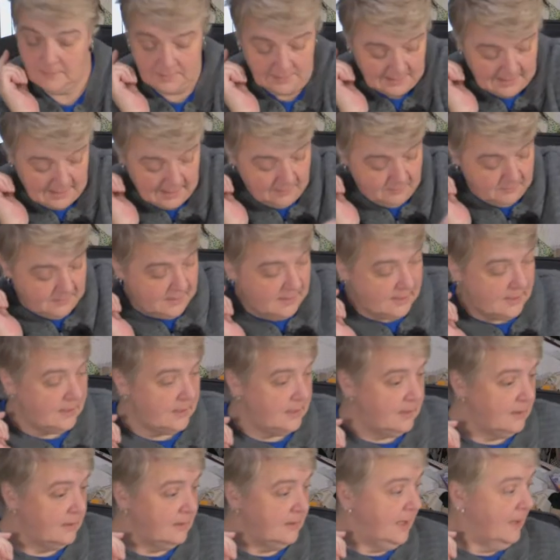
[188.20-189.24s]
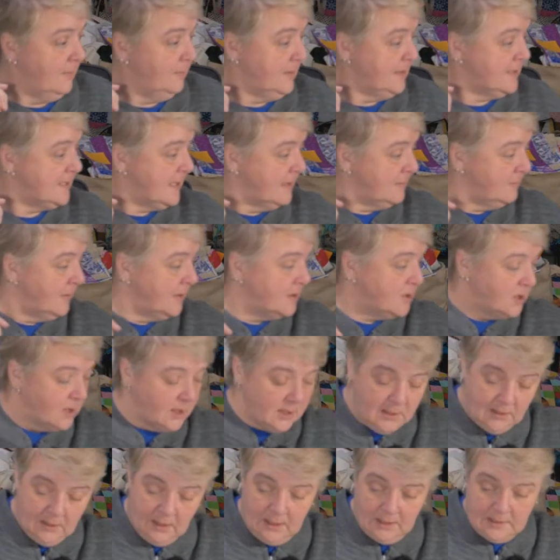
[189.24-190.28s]
Let me send
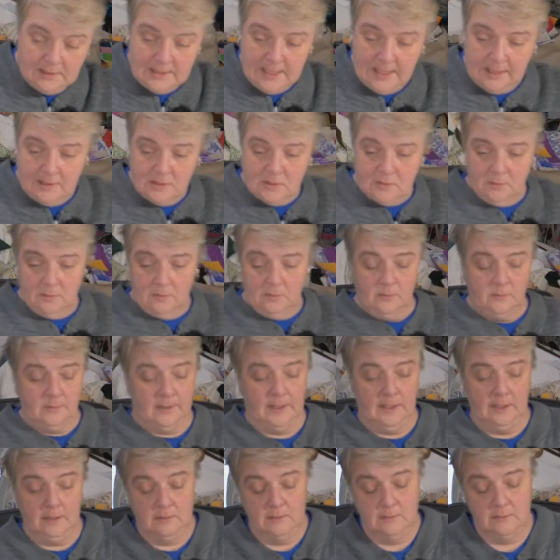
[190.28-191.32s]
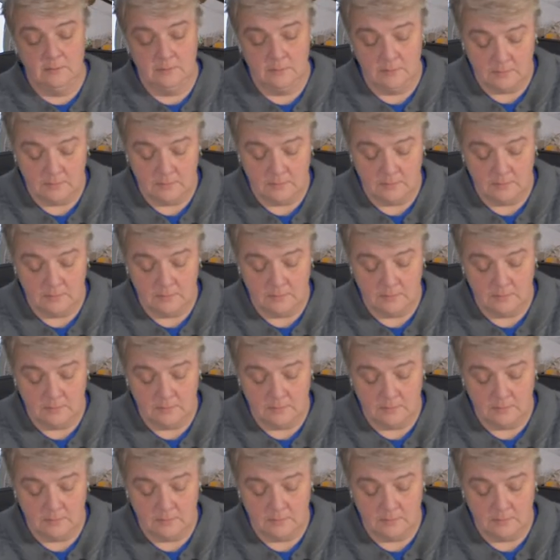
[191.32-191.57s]
Munchkin a text real quick.